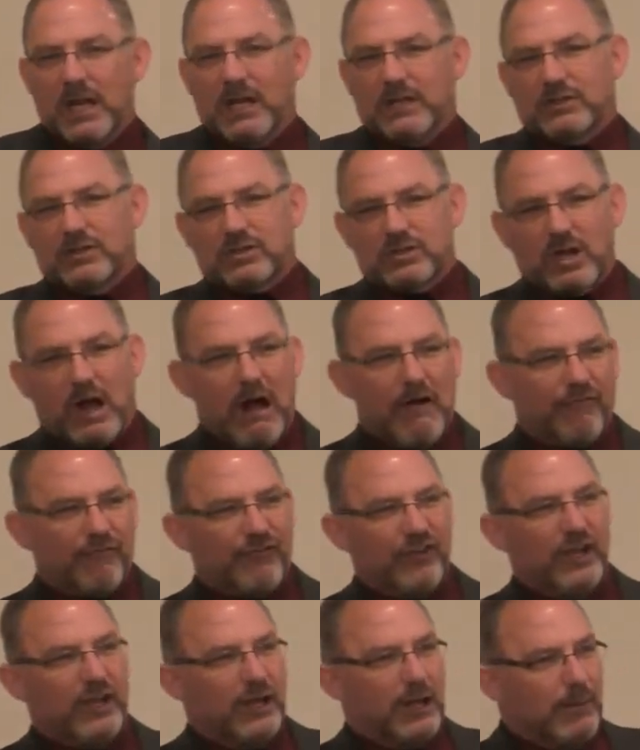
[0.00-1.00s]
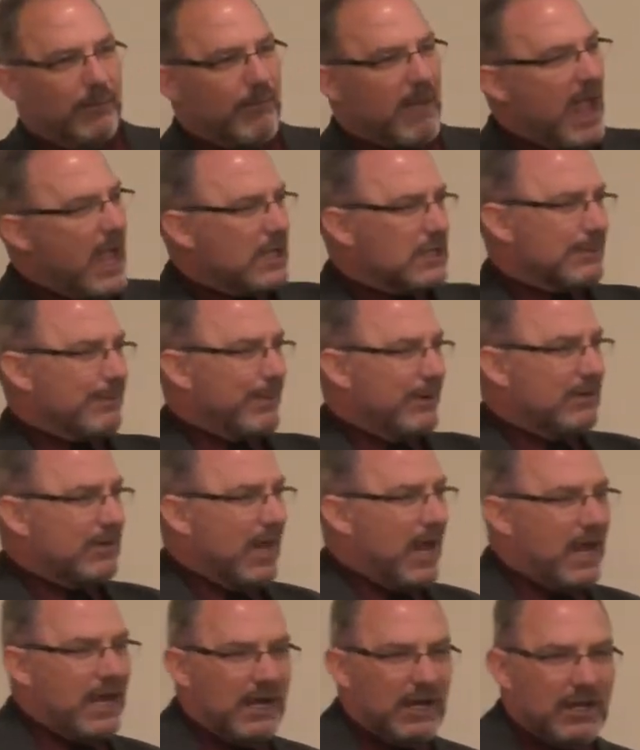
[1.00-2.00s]
and stuffing and mashed
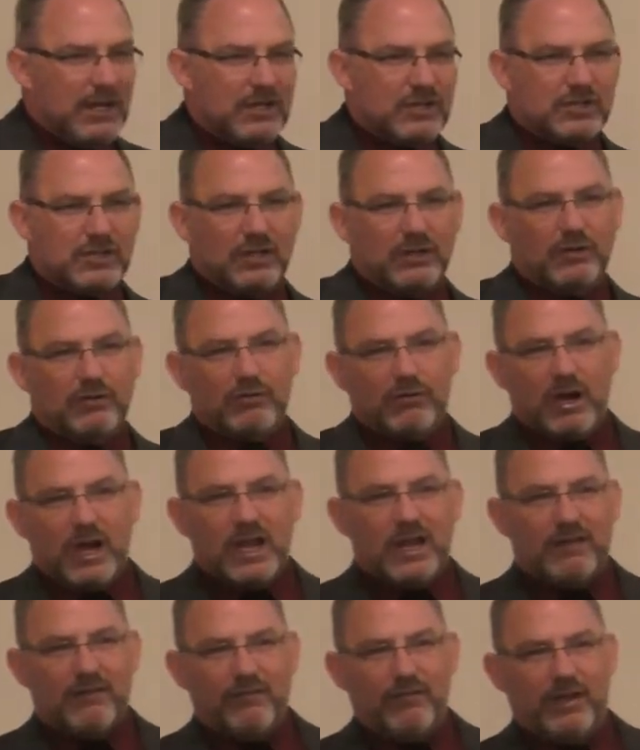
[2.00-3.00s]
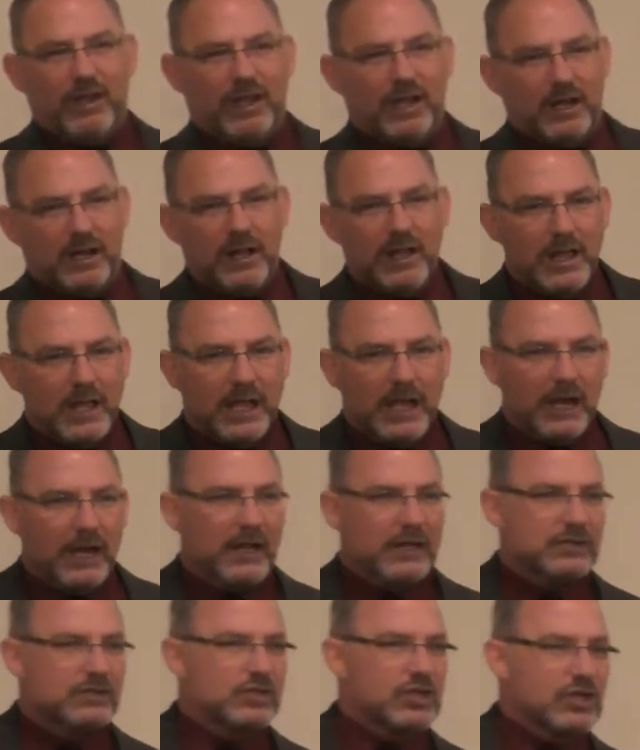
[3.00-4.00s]
potatoes and gravy, and, and
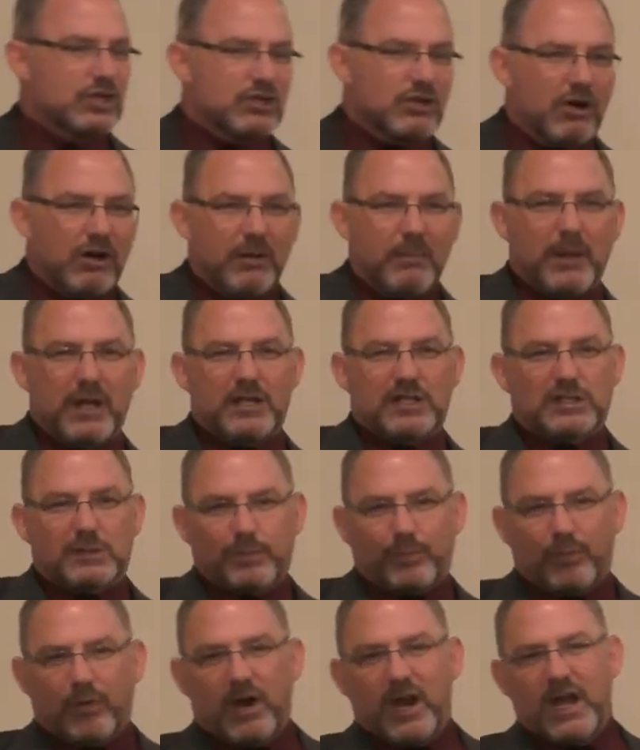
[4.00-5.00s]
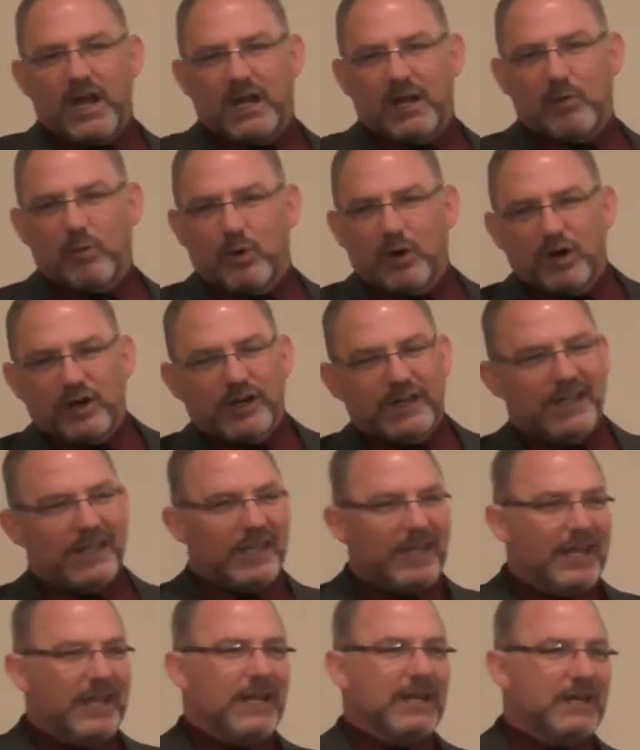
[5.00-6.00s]
it's just going to be a spread, and we're going to
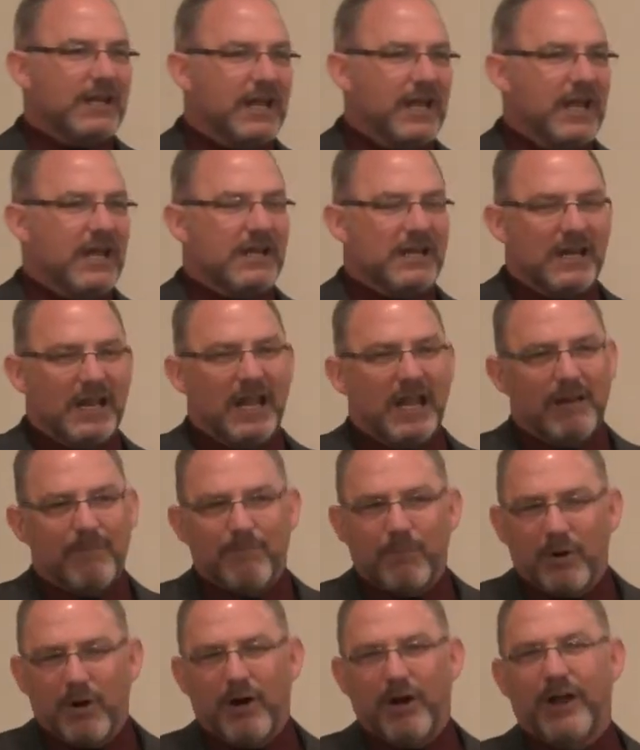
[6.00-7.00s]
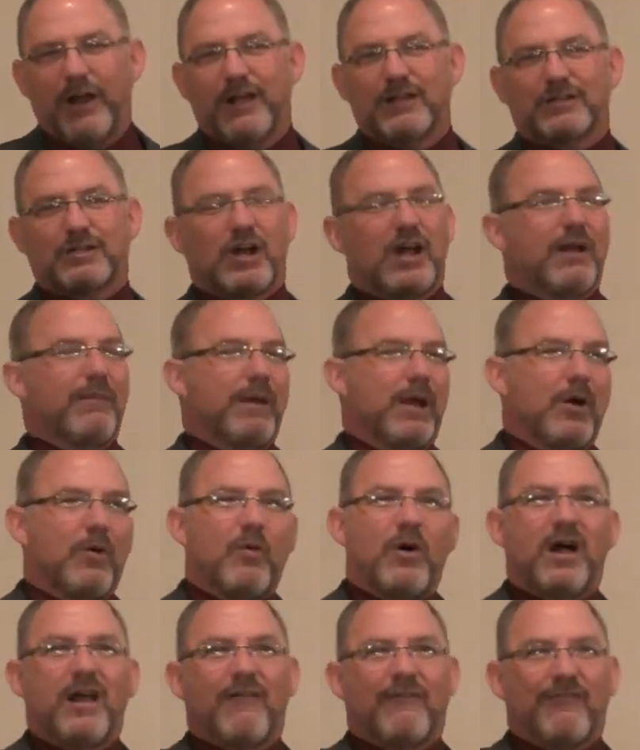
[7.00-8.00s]
eat and eat and eat, and boy, it's going to be a
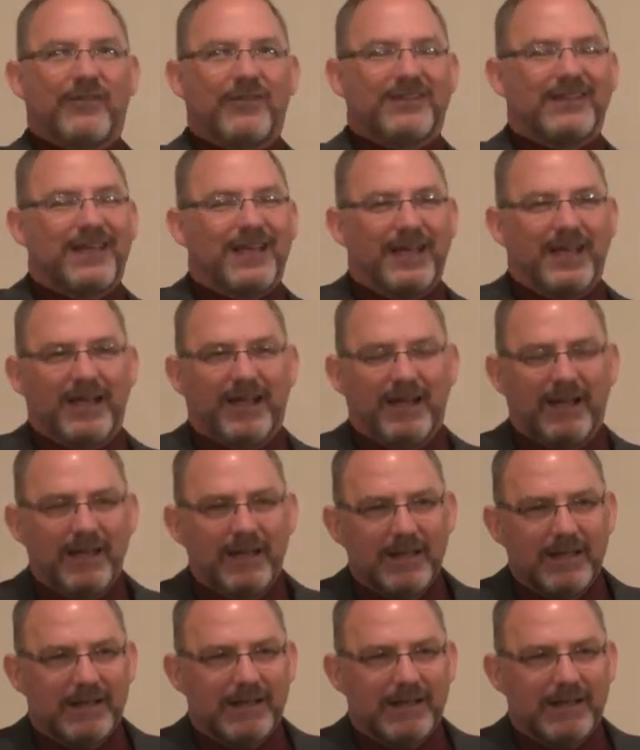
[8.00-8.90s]
wonderful day.